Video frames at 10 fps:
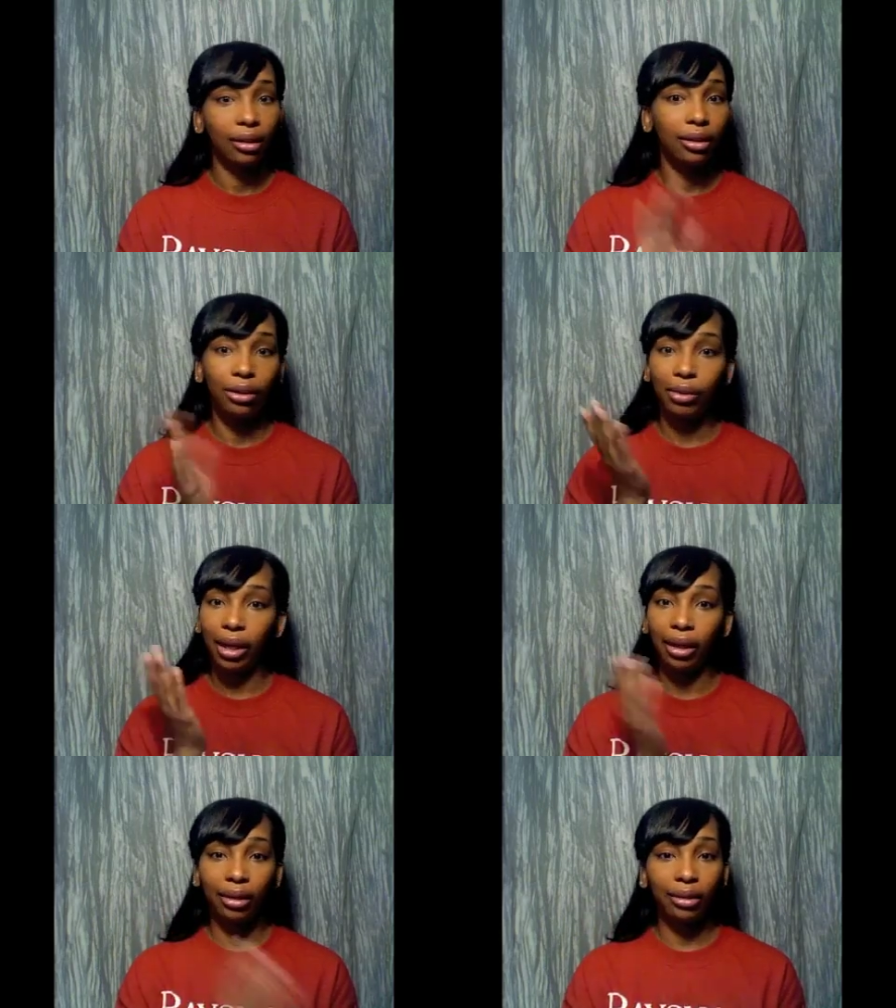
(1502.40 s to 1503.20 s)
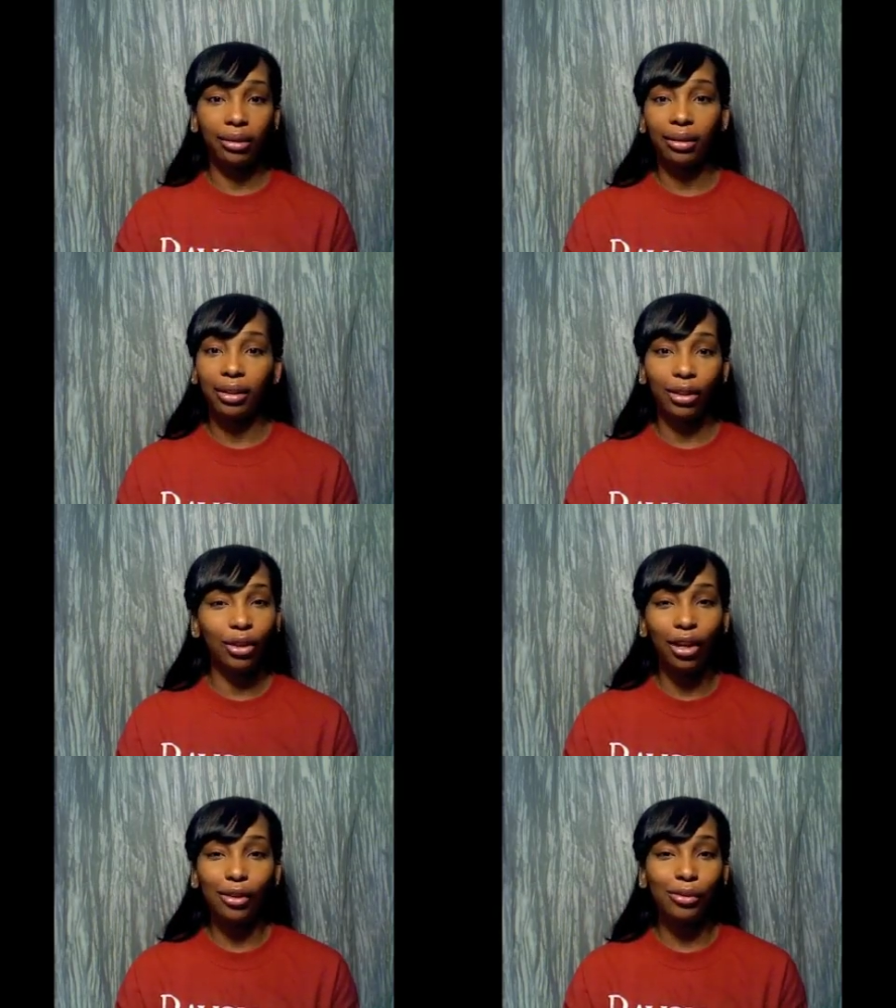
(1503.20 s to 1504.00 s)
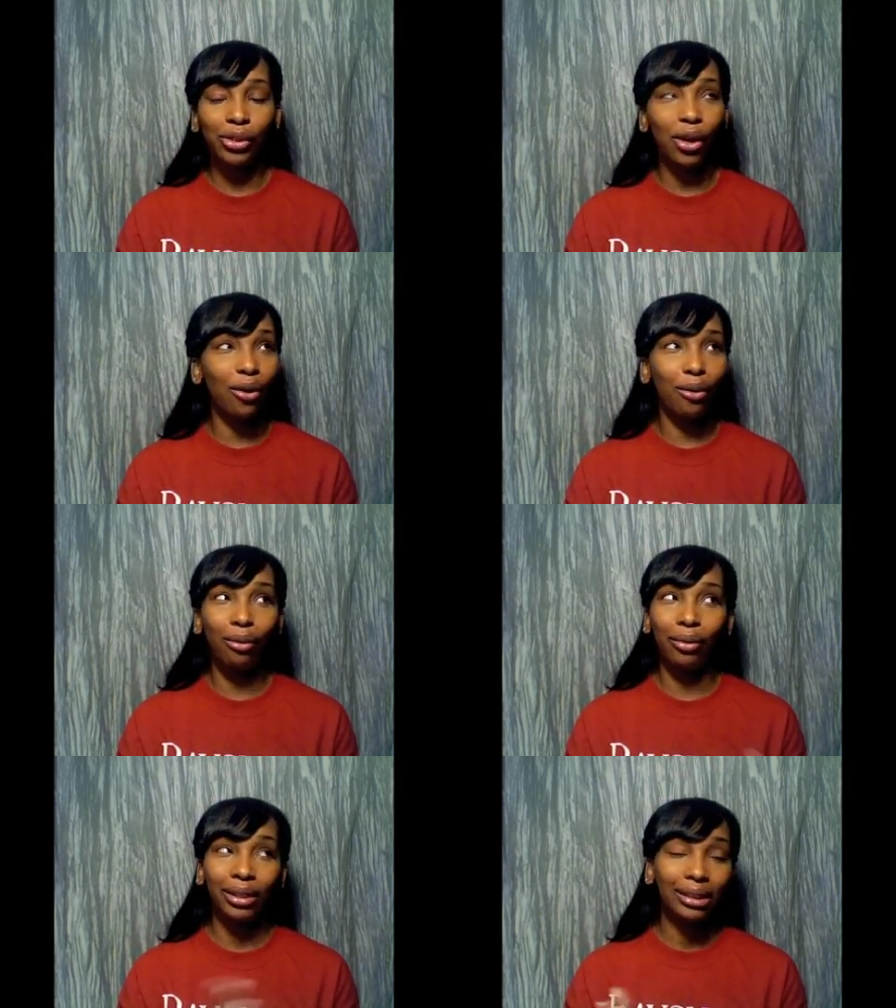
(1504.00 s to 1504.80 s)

You can't. You know, so